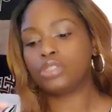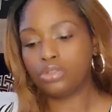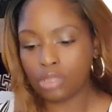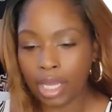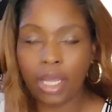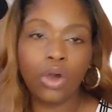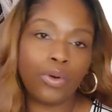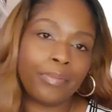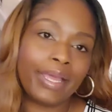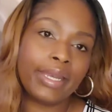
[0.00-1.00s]
do like
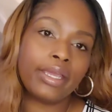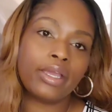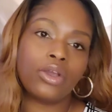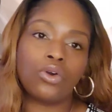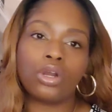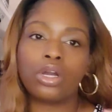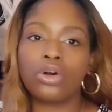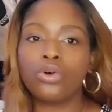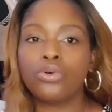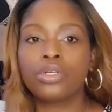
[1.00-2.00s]
code medic or
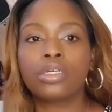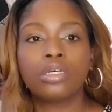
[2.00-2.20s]
code.